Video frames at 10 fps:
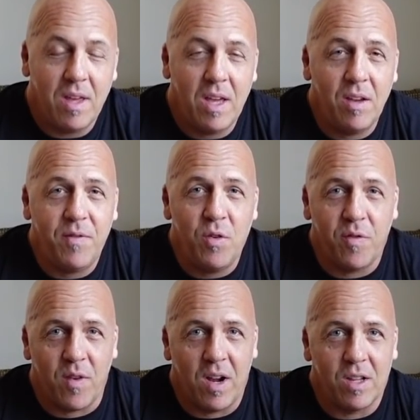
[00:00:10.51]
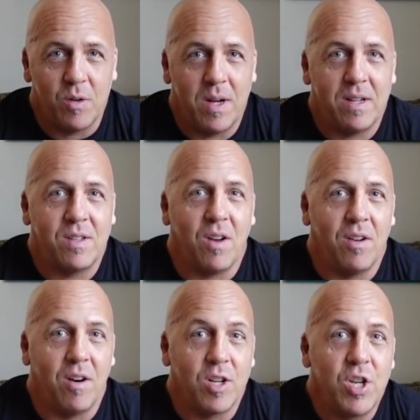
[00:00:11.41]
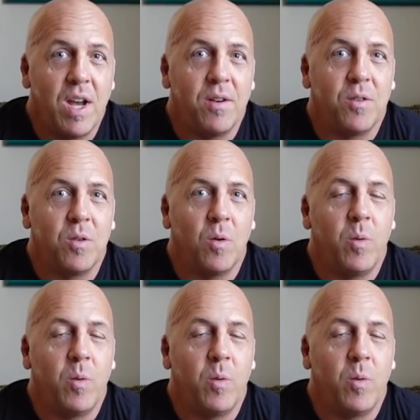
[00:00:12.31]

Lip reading: If you follow us on our channel,